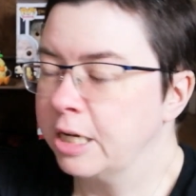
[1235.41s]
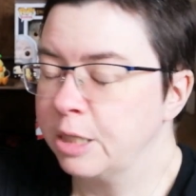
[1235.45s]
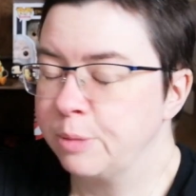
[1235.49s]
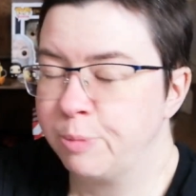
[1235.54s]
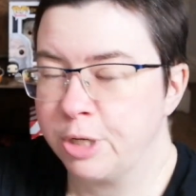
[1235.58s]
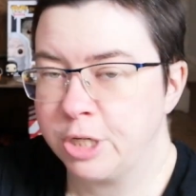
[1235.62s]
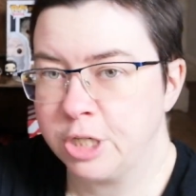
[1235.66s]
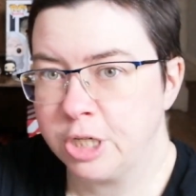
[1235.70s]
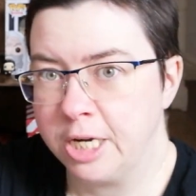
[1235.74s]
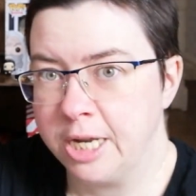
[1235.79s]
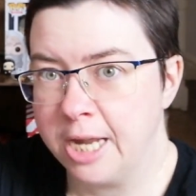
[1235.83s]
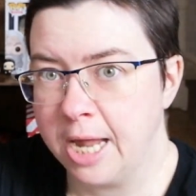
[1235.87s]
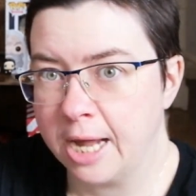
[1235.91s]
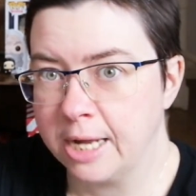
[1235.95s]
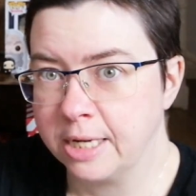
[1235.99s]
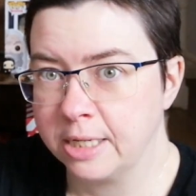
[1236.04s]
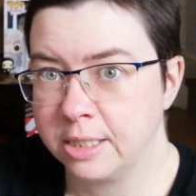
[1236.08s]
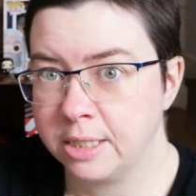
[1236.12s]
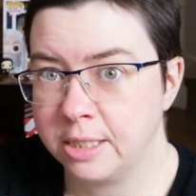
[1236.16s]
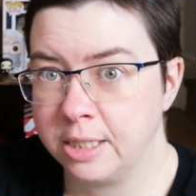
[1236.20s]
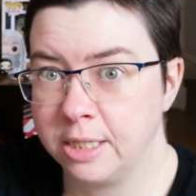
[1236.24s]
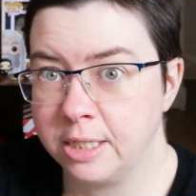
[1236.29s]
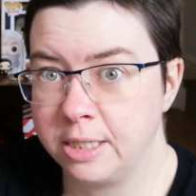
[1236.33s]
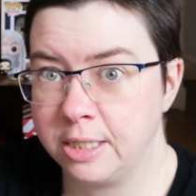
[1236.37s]
especially
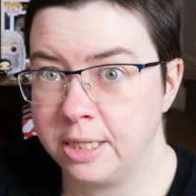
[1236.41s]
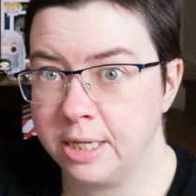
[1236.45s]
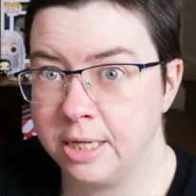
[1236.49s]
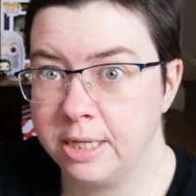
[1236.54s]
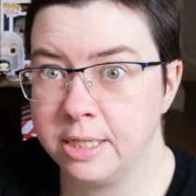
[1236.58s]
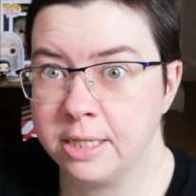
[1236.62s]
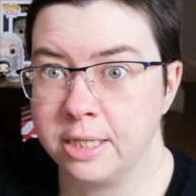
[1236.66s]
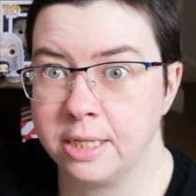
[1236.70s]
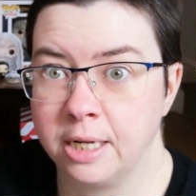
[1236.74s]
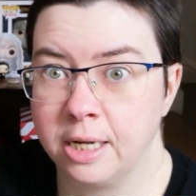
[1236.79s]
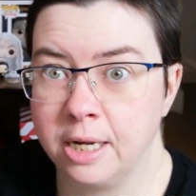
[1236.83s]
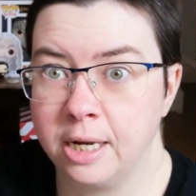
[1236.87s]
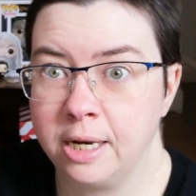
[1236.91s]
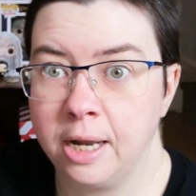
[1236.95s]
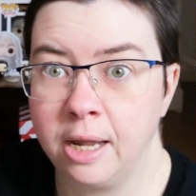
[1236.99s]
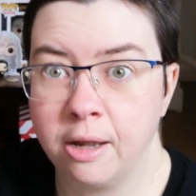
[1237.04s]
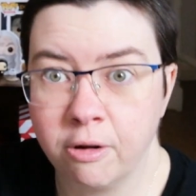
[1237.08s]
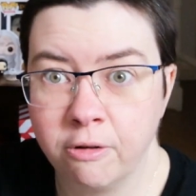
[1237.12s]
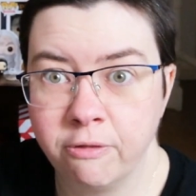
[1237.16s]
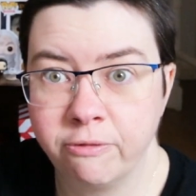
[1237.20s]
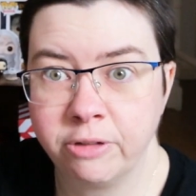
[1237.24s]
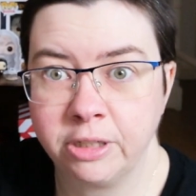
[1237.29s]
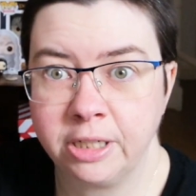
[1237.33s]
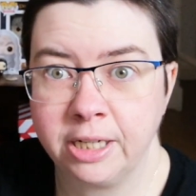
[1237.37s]
as this is
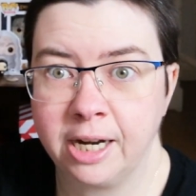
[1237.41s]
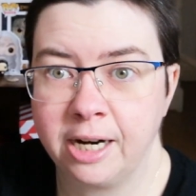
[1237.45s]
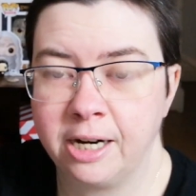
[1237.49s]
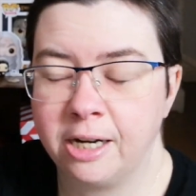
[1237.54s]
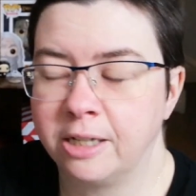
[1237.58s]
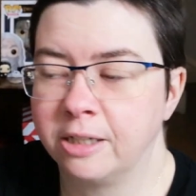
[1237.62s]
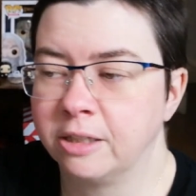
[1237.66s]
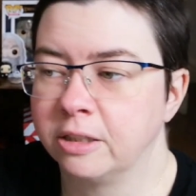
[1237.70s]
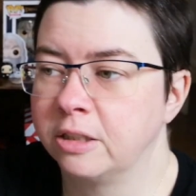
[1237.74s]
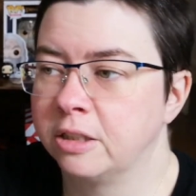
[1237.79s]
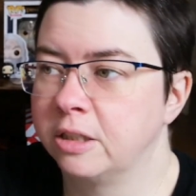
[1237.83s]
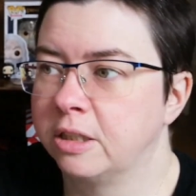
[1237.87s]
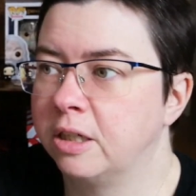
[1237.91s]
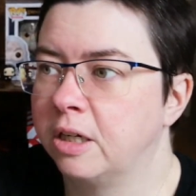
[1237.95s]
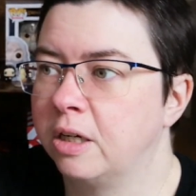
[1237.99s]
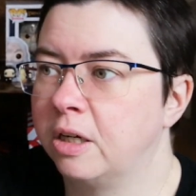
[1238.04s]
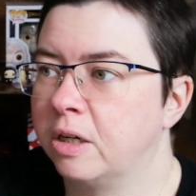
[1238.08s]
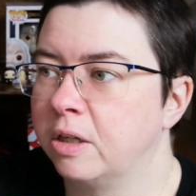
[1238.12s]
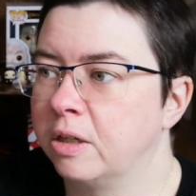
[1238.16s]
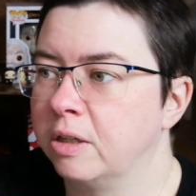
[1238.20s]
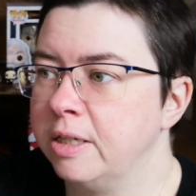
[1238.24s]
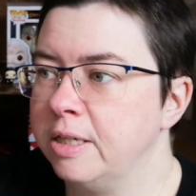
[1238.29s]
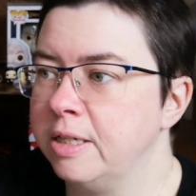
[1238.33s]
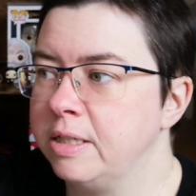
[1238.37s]
an elven
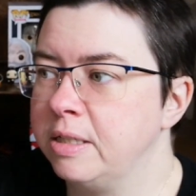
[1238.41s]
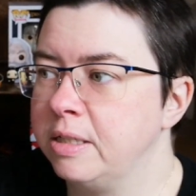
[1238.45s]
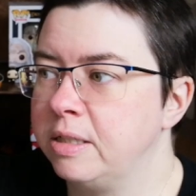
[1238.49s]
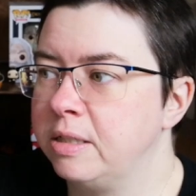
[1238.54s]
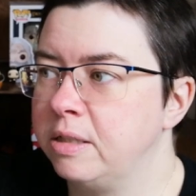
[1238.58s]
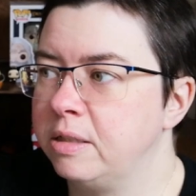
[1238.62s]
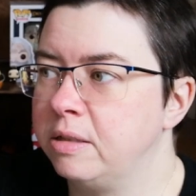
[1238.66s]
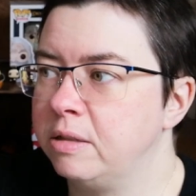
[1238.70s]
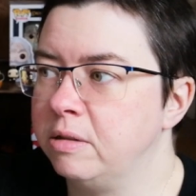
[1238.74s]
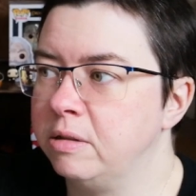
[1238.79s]
character, I